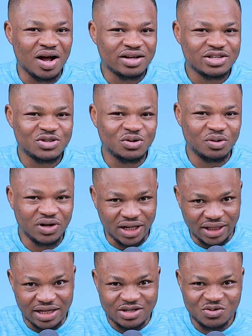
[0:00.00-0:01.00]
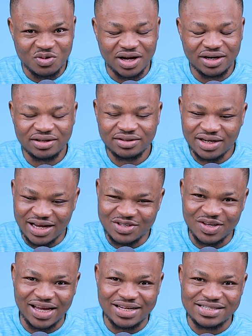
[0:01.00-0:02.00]
So in this one, as
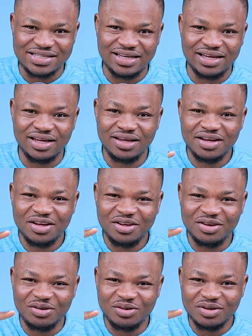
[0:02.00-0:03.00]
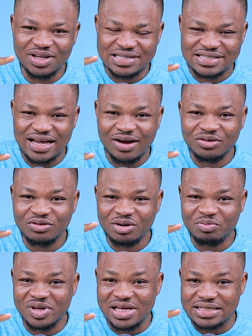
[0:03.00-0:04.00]
you can see, the sound
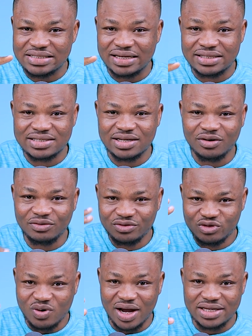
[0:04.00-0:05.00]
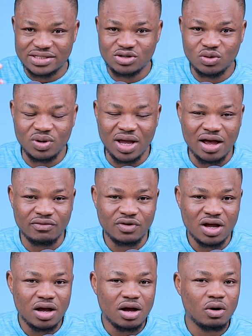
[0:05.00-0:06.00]
repeats itself twice. So we have
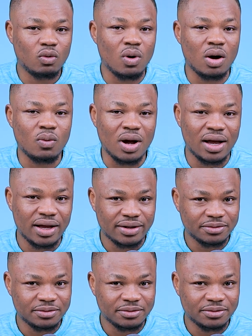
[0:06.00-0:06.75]
Mangwa.